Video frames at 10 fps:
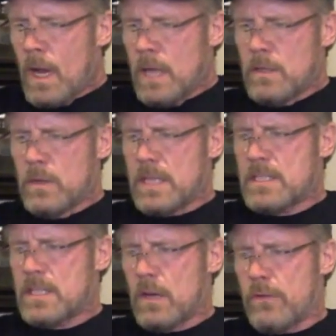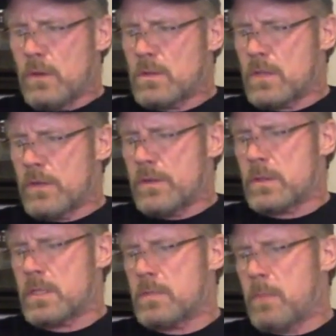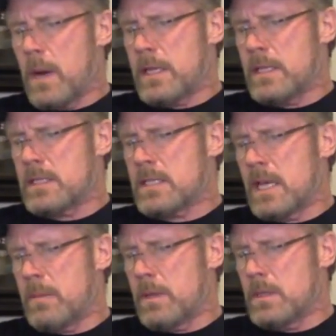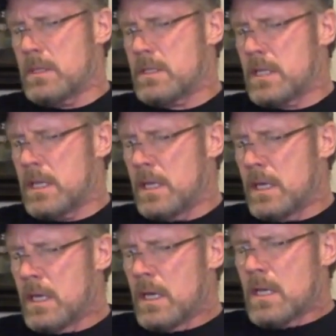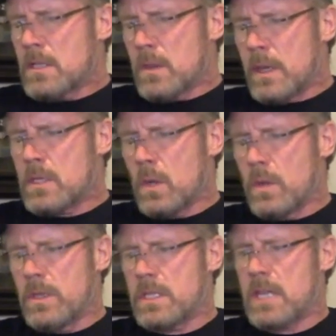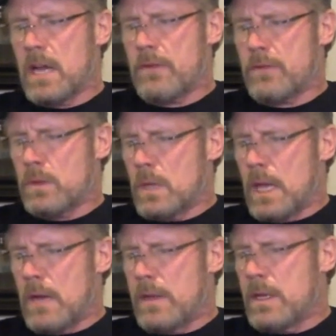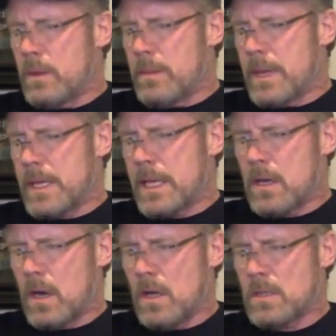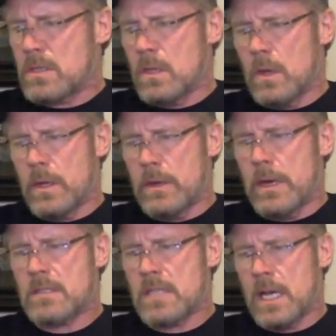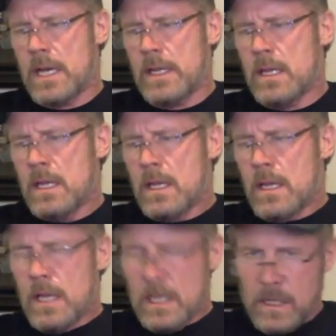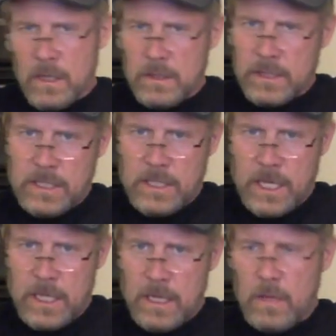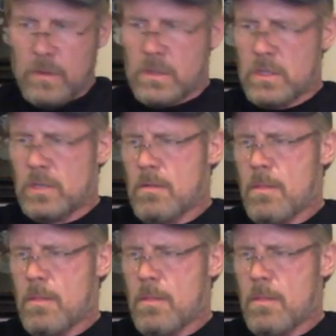I knew that cell phone service was spotty inside Building C, so I told the staffer to allow anyone making calls to loiter outside as long as they stayed close.